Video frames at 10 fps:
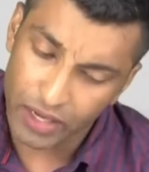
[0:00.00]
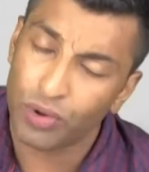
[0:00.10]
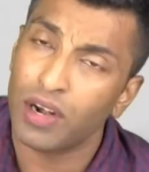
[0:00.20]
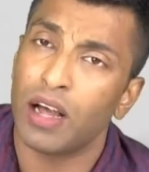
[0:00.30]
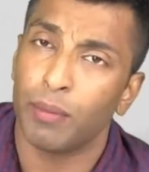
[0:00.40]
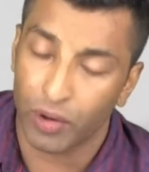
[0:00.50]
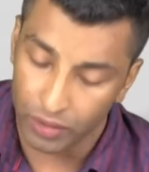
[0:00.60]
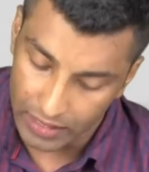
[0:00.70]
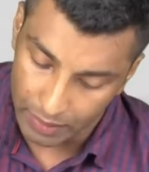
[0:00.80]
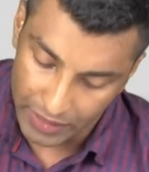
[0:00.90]
equal
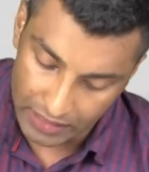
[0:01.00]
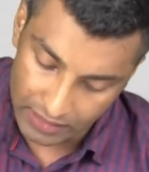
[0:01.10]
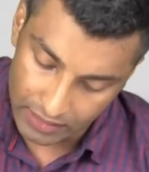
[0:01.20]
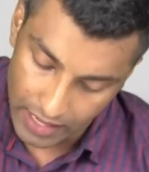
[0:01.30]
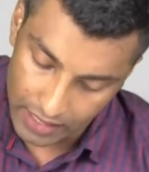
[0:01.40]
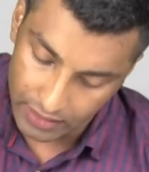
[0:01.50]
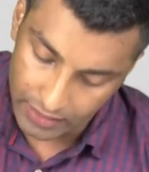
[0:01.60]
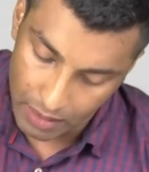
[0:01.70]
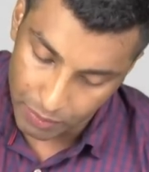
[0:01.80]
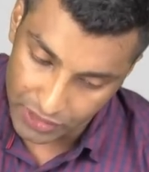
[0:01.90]
amount, that means
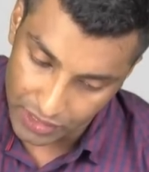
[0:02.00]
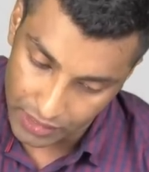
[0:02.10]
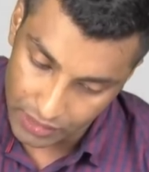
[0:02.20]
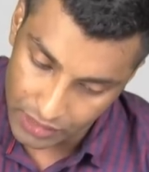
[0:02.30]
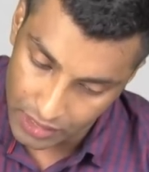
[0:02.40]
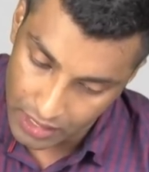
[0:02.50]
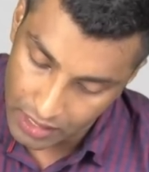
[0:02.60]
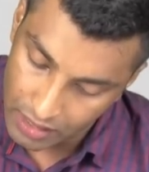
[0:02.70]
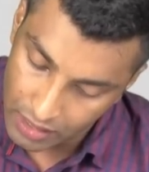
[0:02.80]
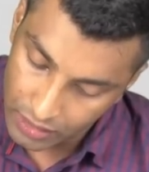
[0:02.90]
another 10%
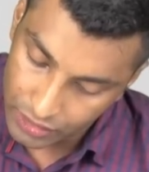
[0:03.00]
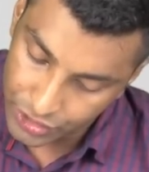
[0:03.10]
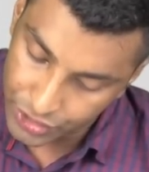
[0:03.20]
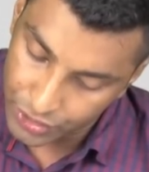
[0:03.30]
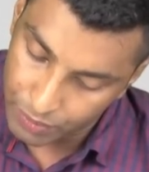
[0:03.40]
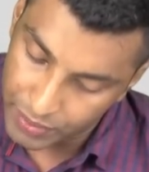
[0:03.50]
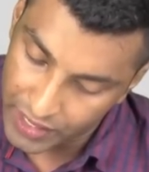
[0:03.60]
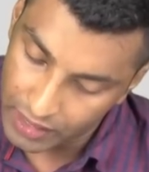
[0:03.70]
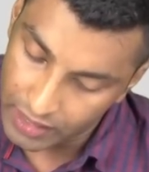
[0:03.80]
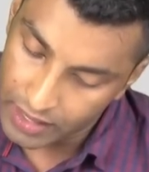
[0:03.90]

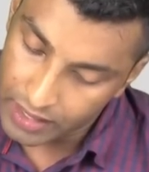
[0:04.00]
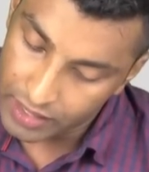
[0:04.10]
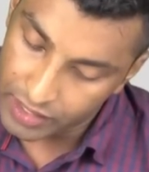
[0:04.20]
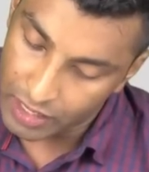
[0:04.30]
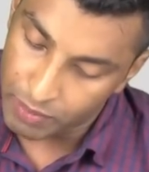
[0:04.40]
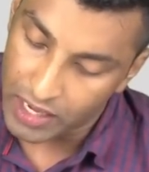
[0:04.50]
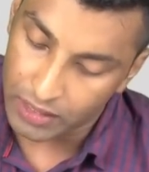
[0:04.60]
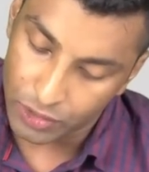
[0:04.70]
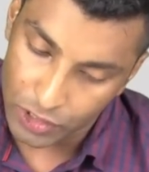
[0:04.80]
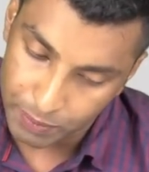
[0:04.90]
should be
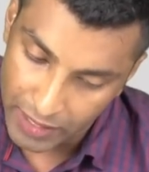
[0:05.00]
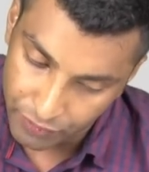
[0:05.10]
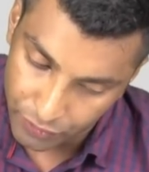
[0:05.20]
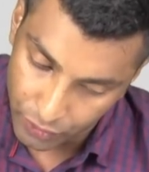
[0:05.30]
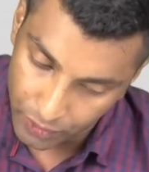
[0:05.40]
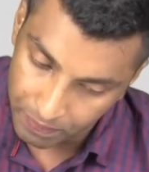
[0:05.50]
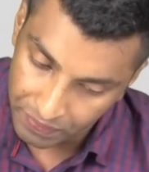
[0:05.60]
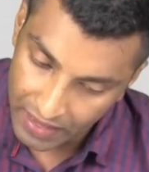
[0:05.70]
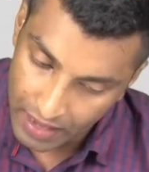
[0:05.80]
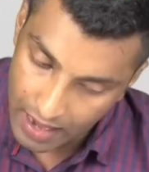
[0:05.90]
earmarked or spent for
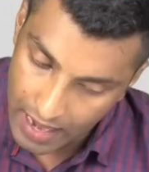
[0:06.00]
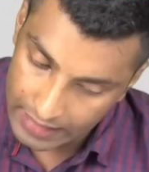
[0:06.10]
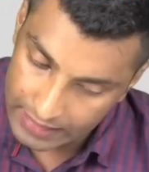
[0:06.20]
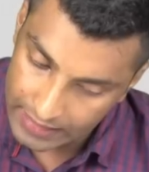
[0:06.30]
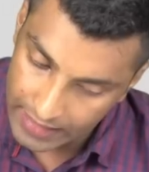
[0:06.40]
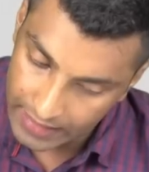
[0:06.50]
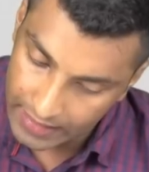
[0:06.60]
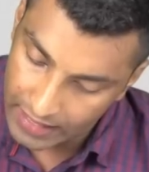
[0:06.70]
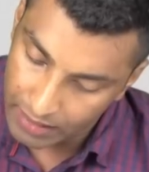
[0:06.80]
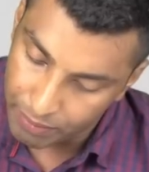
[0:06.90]

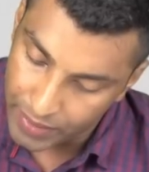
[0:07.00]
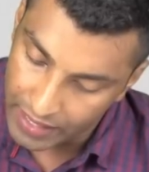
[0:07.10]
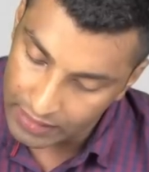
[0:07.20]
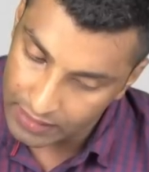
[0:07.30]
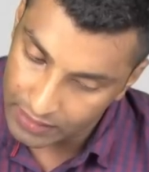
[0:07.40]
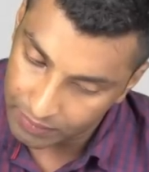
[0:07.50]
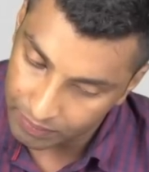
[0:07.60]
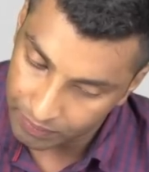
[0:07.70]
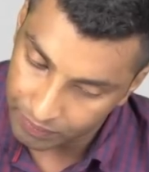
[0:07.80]
ICT based